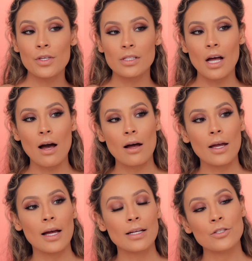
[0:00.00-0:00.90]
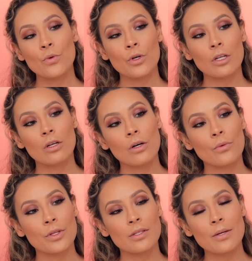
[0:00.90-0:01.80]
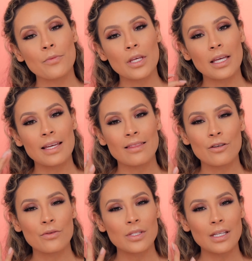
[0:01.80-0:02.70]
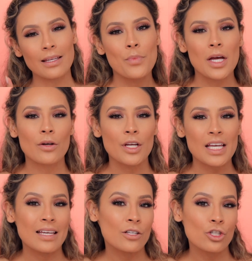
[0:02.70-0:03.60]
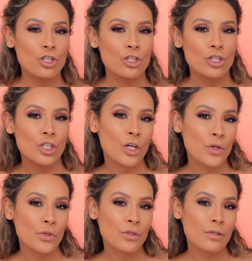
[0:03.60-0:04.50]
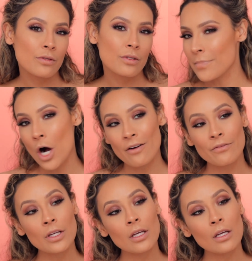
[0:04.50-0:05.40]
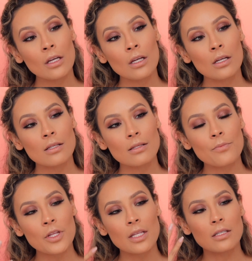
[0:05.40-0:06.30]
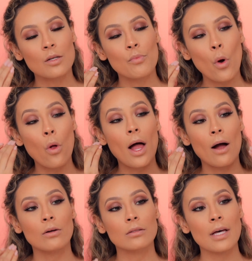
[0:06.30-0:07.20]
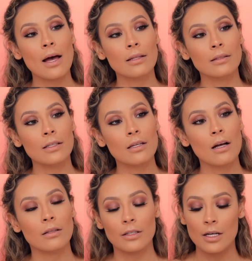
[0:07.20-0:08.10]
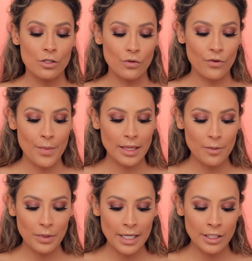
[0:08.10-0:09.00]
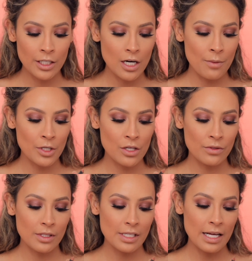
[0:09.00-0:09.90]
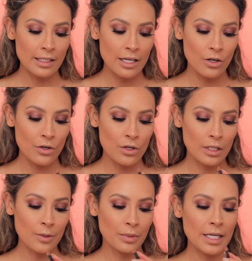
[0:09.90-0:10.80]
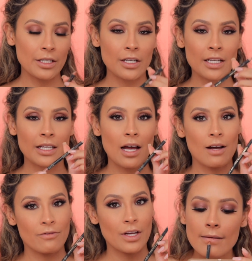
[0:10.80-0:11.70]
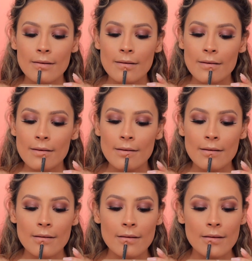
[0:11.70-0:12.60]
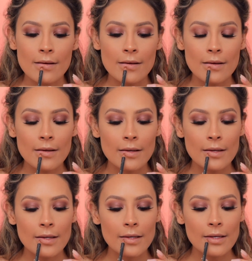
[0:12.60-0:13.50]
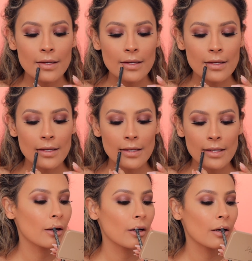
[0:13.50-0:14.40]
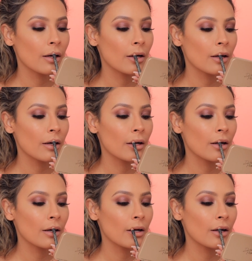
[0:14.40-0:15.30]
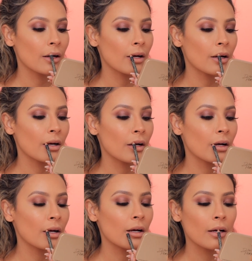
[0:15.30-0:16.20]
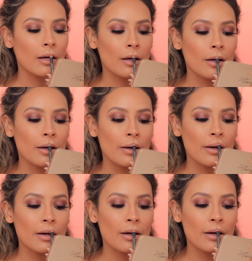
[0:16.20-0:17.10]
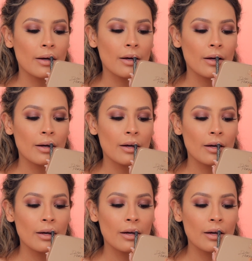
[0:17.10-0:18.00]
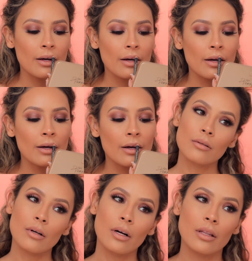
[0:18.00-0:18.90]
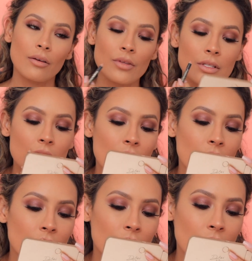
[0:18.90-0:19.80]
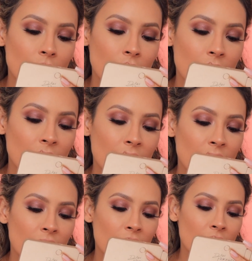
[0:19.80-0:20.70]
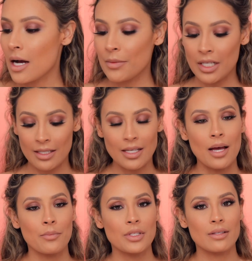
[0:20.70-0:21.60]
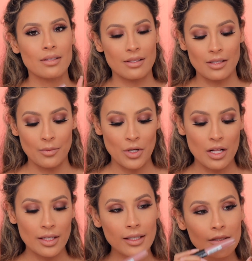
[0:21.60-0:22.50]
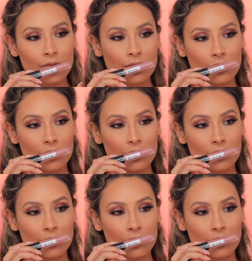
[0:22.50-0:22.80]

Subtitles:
this eye, I do want to go with something in those like berry-ish tones. Mauve-y, something that's gonna pull out that lid color. So for my lip liner, I'm gonna use this L.A Girl lip liner in Cafe. This is one of my favorite lip liners. I'm just a fan of pencil lip liners opposed to like retractable. Oh, I love this tone. I'm gonna attempt this lip color.